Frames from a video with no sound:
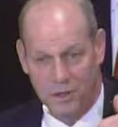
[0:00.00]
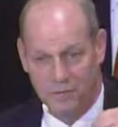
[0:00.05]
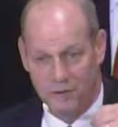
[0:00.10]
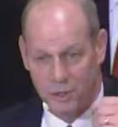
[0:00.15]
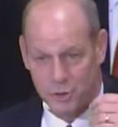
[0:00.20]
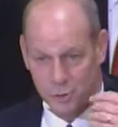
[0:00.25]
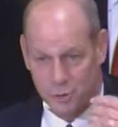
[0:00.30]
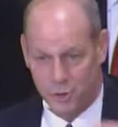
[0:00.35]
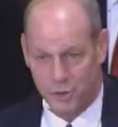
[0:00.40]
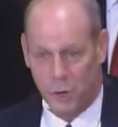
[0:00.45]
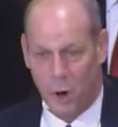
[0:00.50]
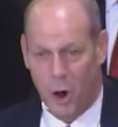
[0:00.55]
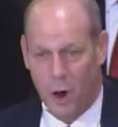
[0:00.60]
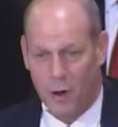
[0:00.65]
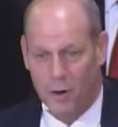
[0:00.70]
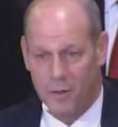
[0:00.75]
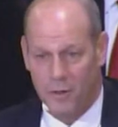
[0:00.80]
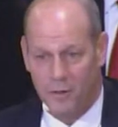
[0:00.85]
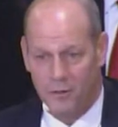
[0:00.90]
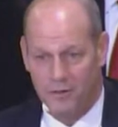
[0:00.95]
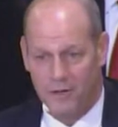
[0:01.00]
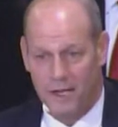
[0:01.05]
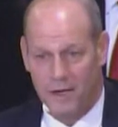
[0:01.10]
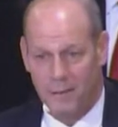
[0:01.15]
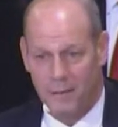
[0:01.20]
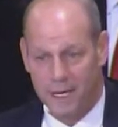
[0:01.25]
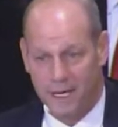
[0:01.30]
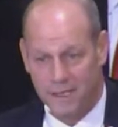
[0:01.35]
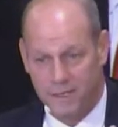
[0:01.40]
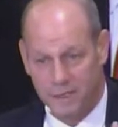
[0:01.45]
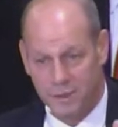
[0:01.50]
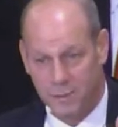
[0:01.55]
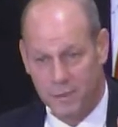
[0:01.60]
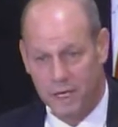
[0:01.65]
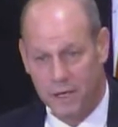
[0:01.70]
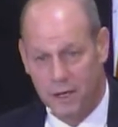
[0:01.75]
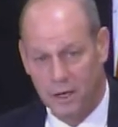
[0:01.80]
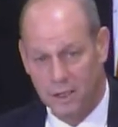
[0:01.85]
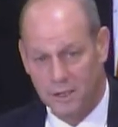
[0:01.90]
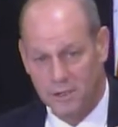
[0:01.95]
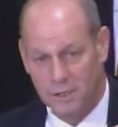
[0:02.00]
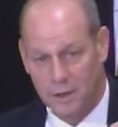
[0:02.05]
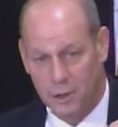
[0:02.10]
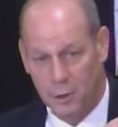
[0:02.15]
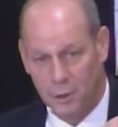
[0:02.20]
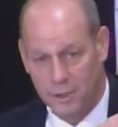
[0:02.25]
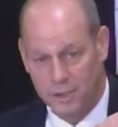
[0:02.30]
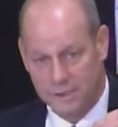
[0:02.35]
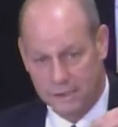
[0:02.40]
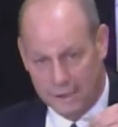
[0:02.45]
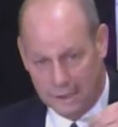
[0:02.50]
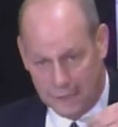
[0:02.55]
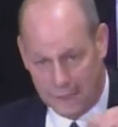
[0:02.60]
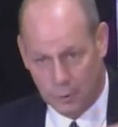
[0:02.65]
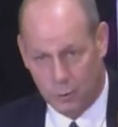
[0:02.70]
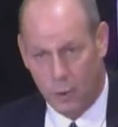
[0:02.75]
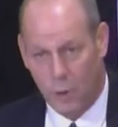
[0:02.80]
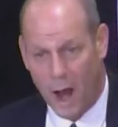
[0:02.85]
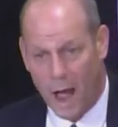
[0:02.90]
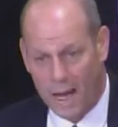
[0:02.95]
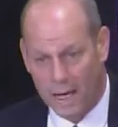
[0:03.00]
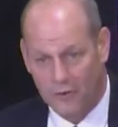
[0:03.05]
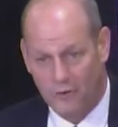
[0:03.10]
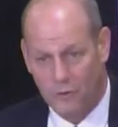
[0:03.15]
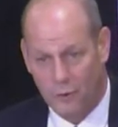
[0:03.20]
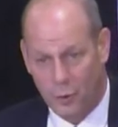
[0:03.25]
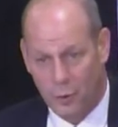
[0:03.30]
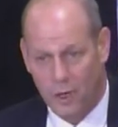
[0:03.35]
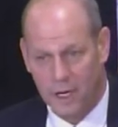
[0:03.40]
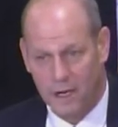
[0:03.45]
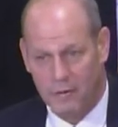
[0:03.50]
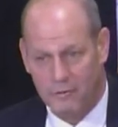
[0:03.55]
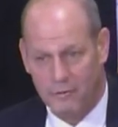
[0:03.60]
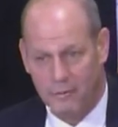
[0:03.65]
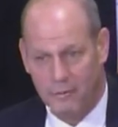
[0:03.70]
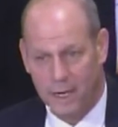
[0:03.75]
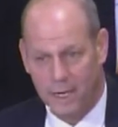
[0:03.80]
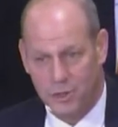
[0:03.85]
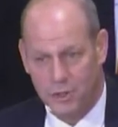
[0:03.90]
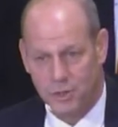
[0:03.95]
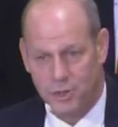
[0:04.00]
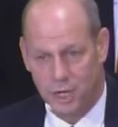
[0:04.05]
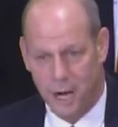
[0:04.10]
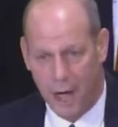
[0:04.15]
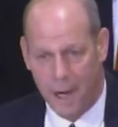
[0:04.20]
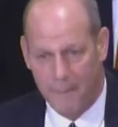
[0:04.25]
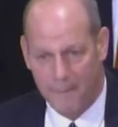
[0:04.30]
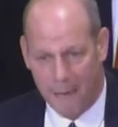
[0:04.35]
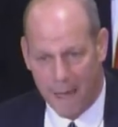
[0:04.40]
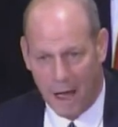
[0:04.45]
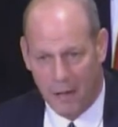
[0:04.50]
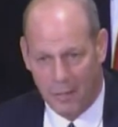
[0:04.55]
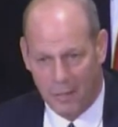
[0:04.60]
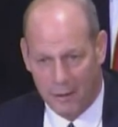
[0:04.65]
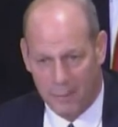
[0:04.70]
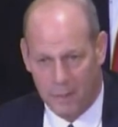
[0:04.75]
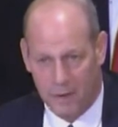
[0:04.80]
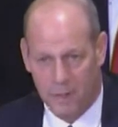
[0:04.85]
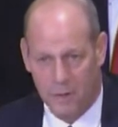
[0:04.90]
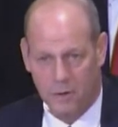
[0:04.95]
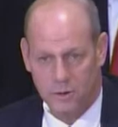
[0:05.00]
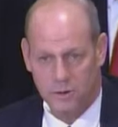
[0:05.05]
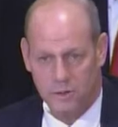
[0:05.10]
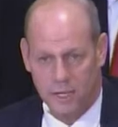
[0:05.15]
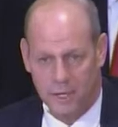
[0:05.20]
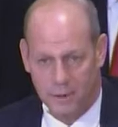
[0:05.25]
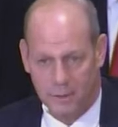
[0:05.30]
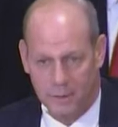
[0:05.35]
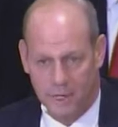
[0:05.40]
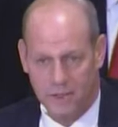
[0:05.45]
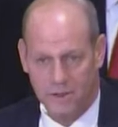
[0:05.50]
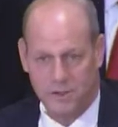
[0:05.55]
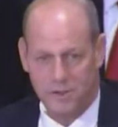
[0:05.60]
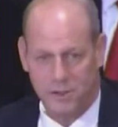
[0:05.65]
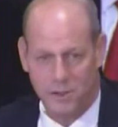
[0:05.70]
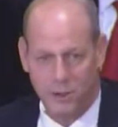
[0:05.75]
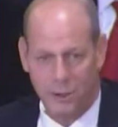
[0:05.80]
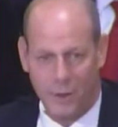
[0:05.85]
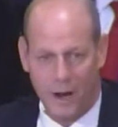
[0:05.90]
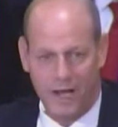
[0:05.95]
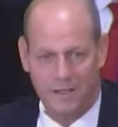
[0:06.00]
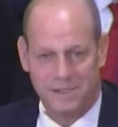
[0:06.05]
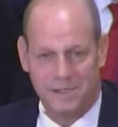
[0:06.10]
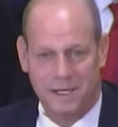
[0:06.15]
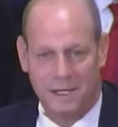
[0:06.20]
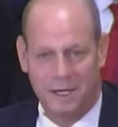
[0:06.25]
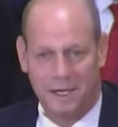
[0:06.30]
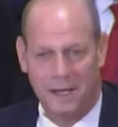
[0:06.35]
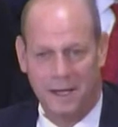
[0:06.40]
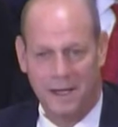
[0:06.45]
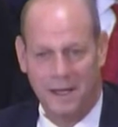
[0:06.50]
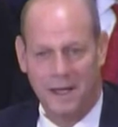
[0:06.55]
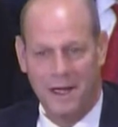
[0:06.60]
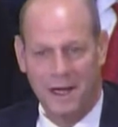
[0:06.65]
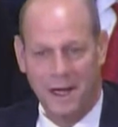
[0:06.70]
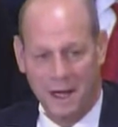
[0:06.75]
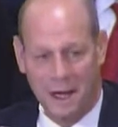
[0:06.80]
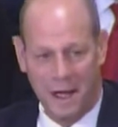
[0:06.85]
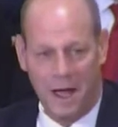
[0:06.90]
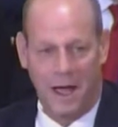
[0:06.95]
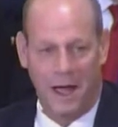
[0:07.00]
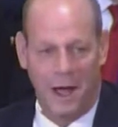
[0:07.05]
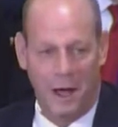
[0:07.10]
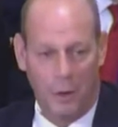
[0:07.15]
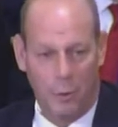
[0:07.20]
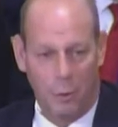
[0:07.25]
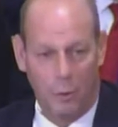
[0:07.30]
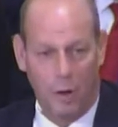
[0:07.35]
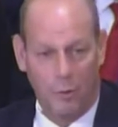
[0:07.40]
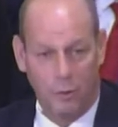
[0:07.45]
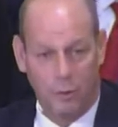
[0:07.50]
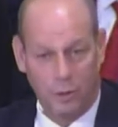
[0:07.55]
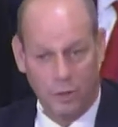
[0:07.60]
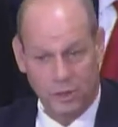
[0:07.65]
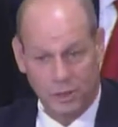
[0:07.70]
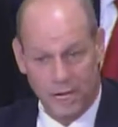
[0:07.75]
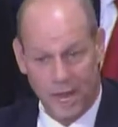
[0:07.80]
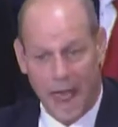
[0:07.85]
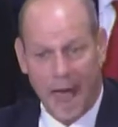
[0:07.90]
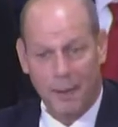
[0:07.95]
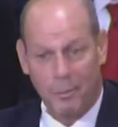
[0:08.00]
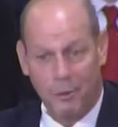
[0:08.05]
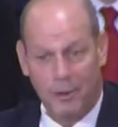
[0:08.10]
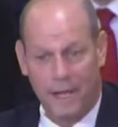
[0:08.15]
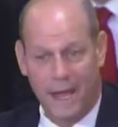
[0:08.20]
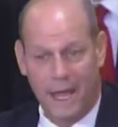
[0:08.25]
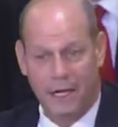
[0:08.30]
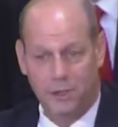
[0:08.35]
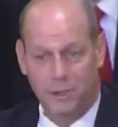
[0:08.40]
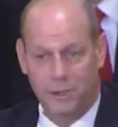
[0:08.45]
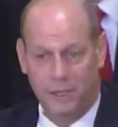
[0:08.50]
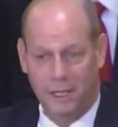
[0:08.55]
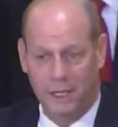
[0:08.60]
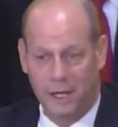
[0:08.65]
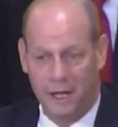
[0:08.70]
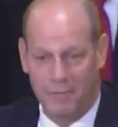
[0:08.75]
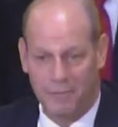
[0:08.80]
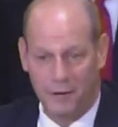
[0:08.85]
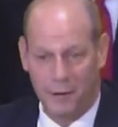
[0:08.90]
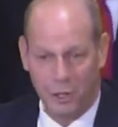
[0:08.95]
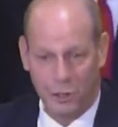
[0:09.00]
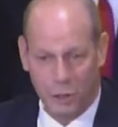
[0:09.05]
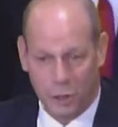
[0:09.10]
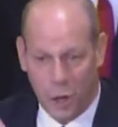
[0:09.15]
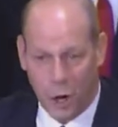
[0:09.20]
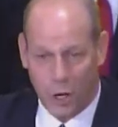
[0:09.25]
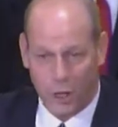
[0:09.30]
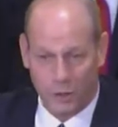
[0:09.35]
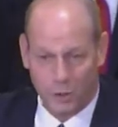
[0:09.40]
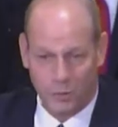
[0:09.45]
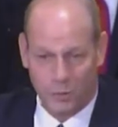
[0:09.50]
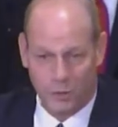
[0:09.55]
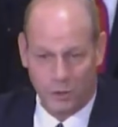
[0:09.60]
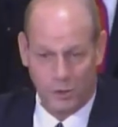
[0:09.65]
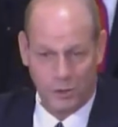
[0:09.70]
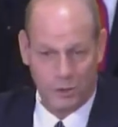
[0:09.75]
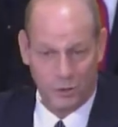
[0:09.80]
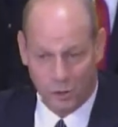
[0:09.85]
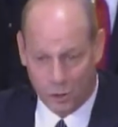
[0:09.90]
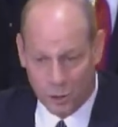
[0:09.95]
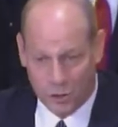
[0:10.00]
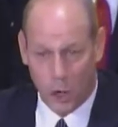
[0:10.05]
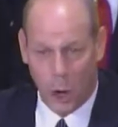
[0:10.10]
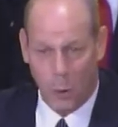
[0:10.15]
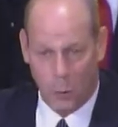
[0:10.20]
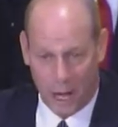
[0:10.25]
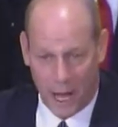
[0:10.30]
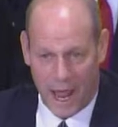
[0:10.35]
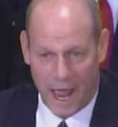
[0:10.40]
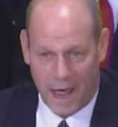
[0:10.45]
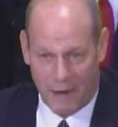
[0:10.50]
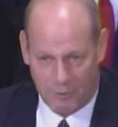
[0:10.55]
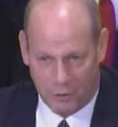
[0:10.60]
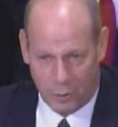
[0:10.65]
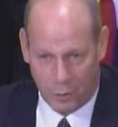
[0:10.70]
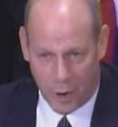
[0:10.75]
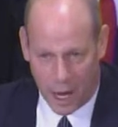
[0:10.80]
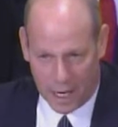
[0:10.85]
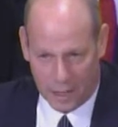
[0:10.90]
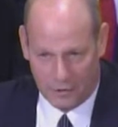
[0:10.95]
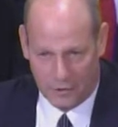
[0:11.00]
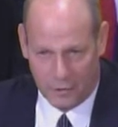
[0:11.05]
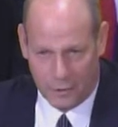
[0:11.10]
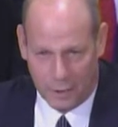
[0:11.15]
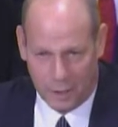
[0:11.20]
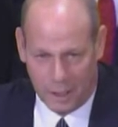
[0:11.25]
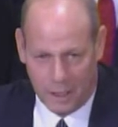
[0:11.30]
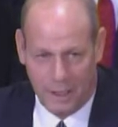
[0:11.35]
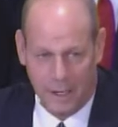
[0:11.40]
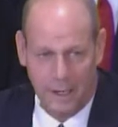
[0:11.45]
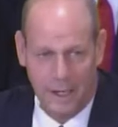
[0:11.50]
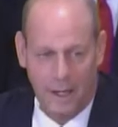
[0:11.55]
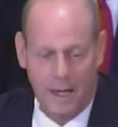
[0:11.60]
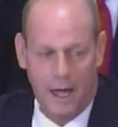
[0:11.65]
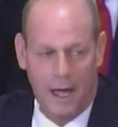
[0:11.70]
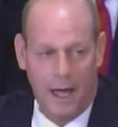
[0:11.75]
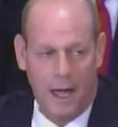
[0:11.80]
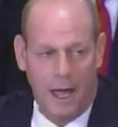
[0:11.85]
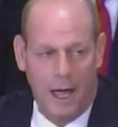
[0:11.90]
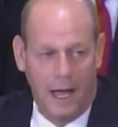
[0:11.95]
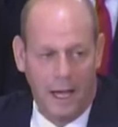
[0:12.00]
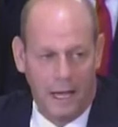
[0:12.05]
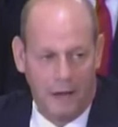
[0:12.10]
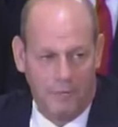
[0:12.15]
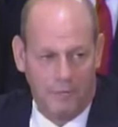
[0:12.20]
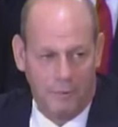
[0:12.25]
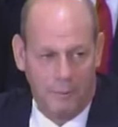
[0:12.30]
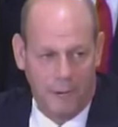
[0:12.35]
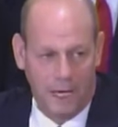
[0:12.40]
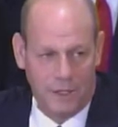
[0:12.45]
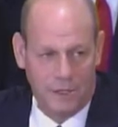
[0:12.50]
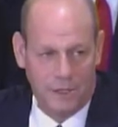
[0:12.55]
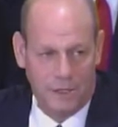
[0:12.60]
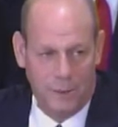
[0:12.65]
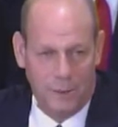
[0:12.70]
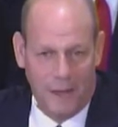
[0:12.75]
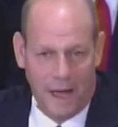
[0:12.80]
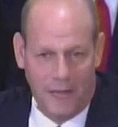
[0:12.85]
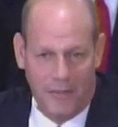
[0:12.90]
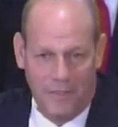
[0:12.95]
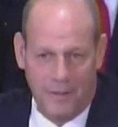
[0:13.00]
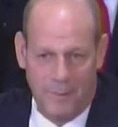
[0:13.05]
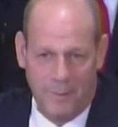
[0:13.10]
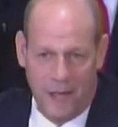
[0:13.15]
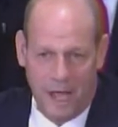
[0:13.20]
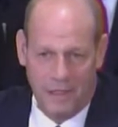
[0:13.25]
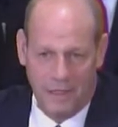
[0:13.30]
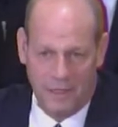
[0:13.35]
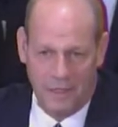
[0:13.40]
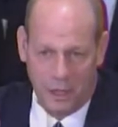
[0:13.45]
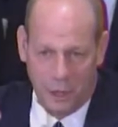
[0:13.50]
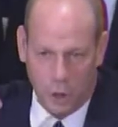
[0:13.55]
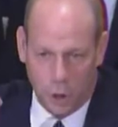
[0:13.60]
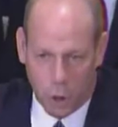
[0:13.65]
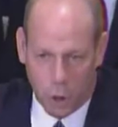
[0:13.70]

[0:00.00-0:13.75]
individuals are in those databases because there is derogatory information about them on those databases. And you're asking what portion? Happily, actually, a very large portion don't have derogatory information about them. I think